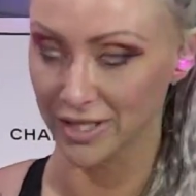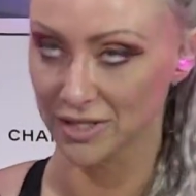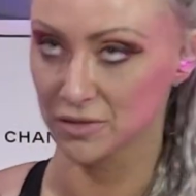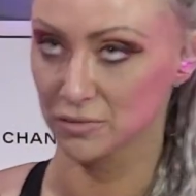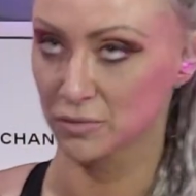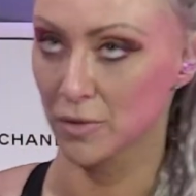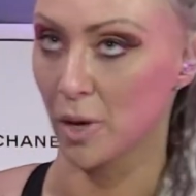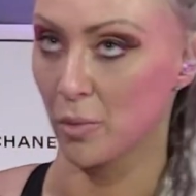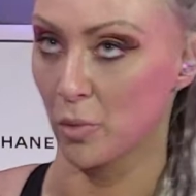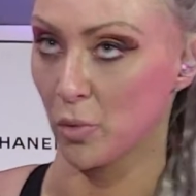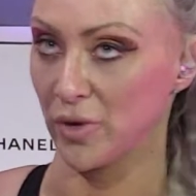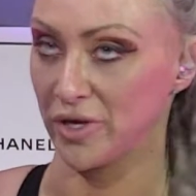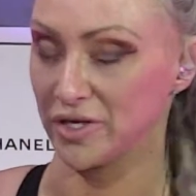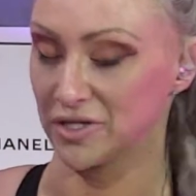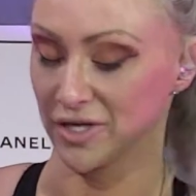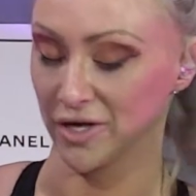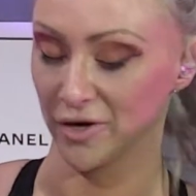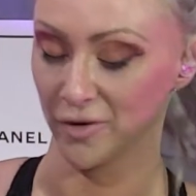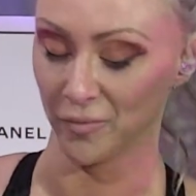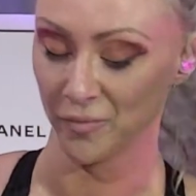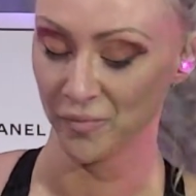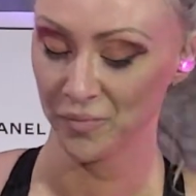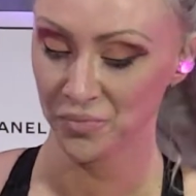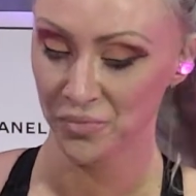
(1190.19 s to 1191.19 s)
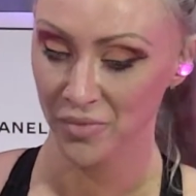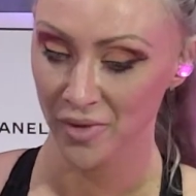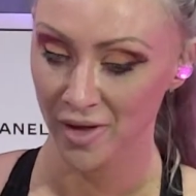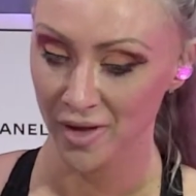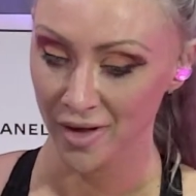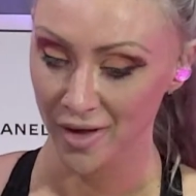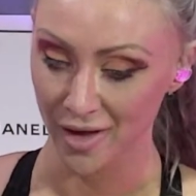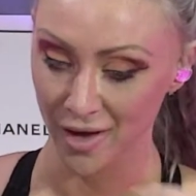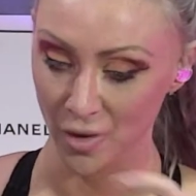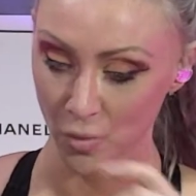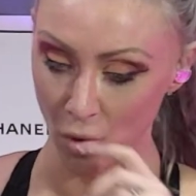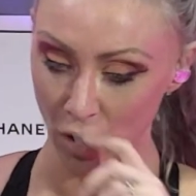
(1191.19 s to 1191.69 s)
couple weeks ago,
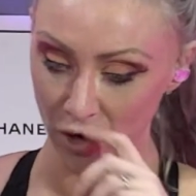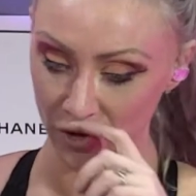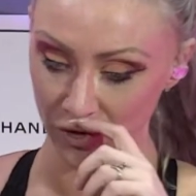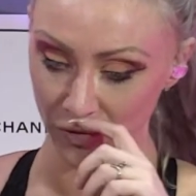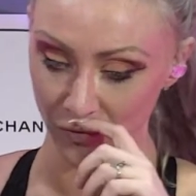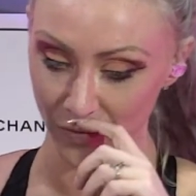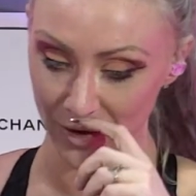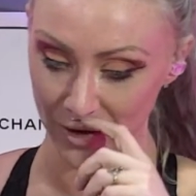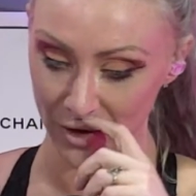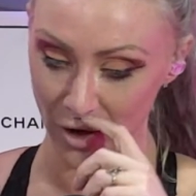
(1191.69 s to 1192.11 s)
and walked the red